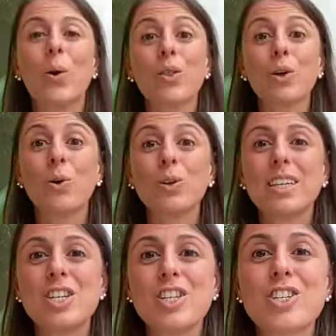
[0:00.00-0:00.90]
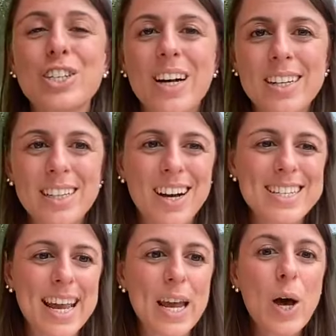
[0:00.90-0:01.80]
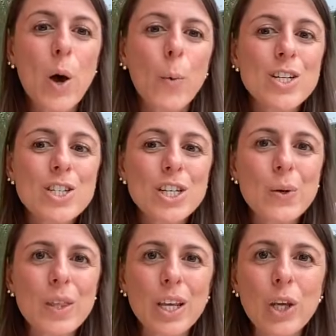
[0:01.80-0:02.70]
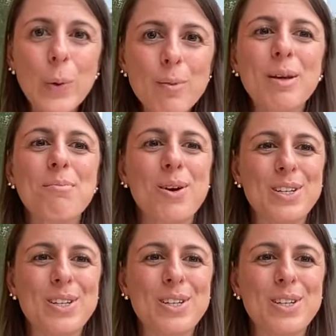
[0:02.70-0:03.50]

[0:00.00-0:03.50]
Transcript: the golden ginger honey latte. Which do you think you would be most?